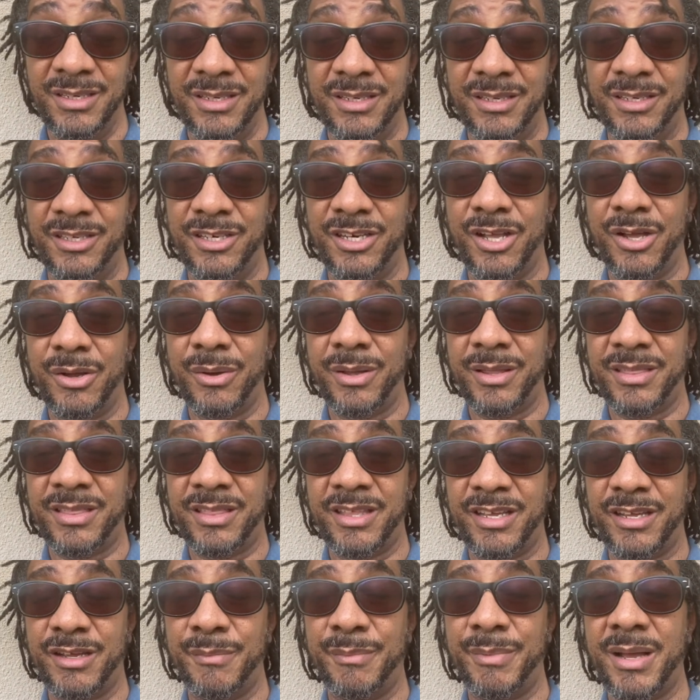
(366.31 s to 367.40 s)
You know, I
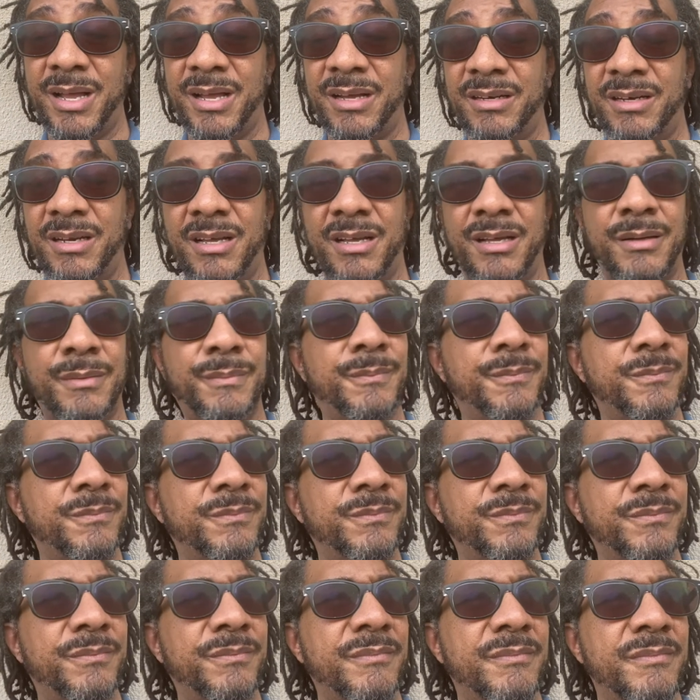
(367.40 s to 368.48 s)
think about, um,
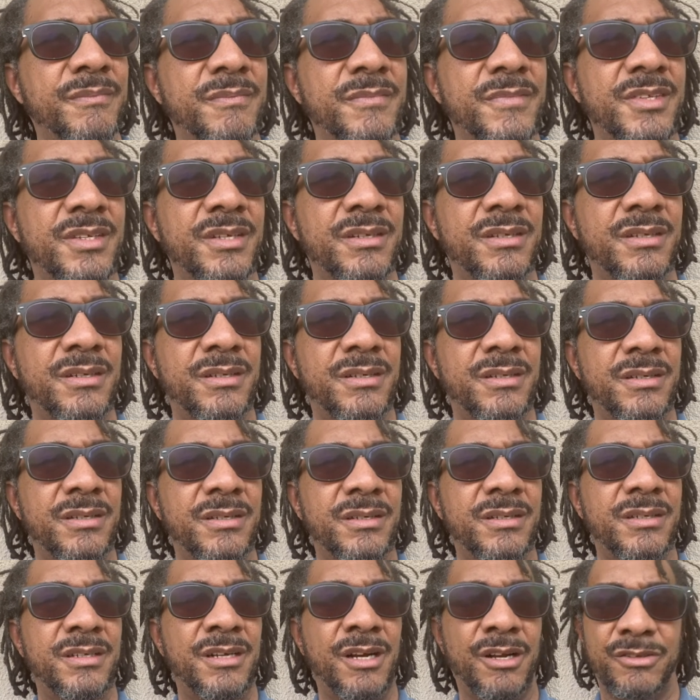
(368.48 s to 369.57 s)

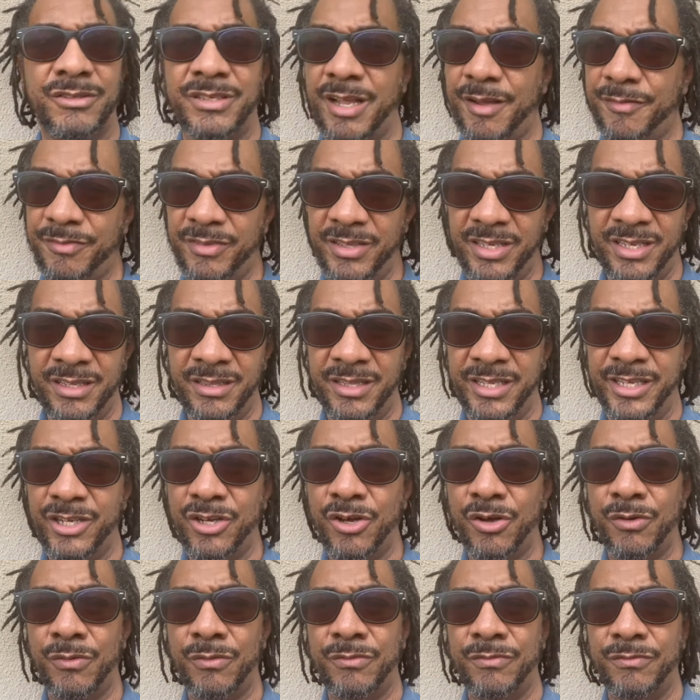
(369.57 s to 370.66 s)
you know, definitely
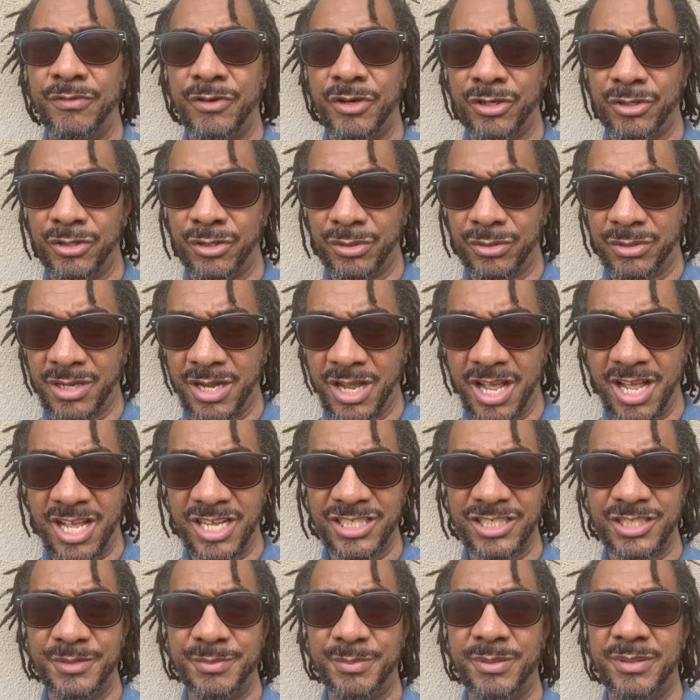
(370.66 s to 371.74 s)
Leo, Virgo
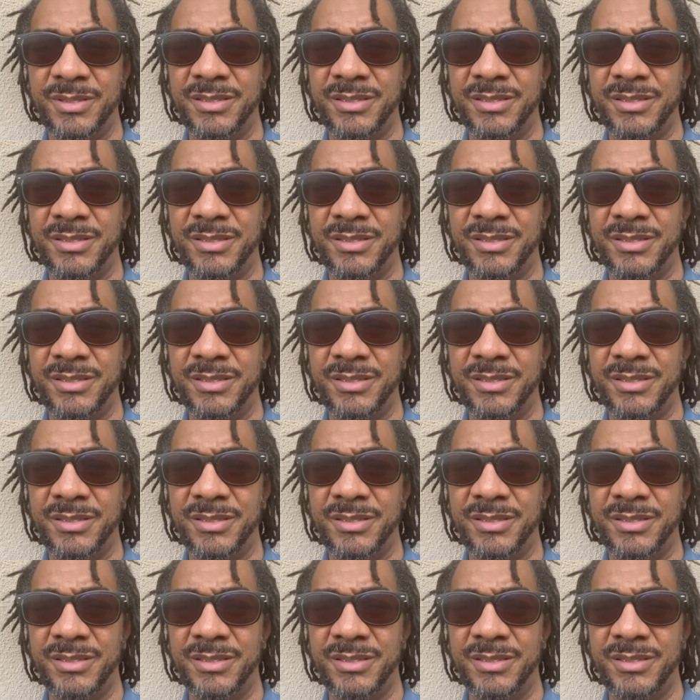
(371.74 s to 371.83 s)
cusp.